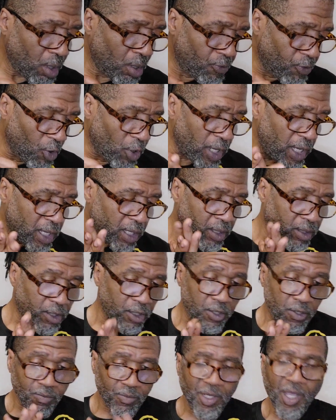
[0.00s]
Four
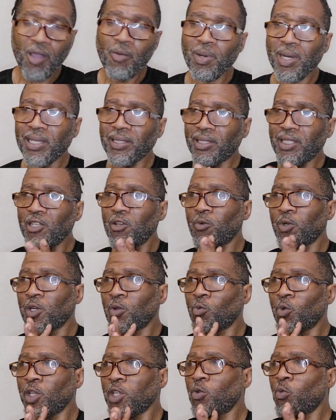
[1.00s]
editors. Y'all be like, Theo,
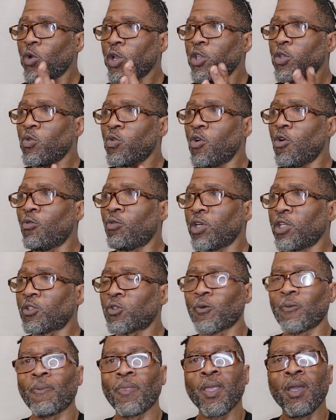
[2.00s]
where you going with
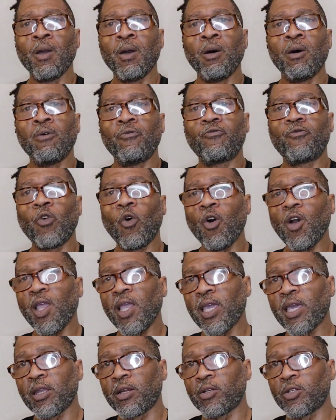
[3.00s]
this one? Four
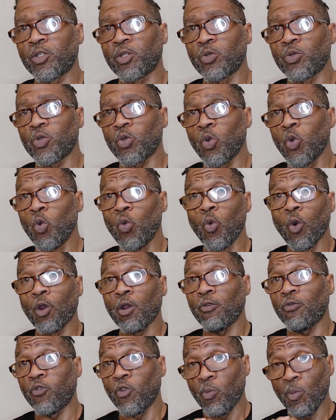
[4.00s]
editors who
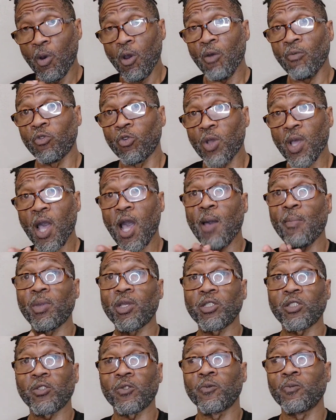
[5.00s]
work for Marvel
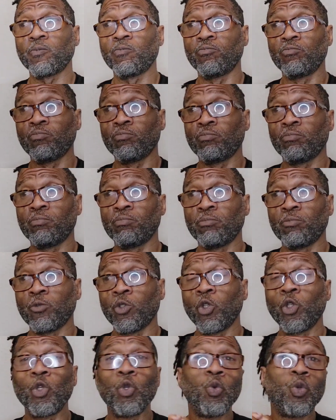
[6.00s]
Comics.
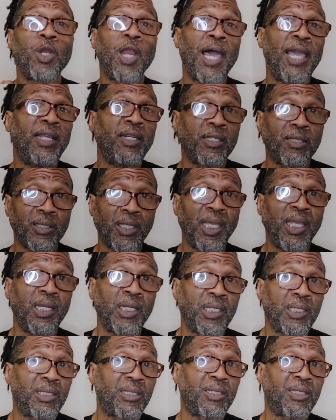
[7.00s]
You like to think that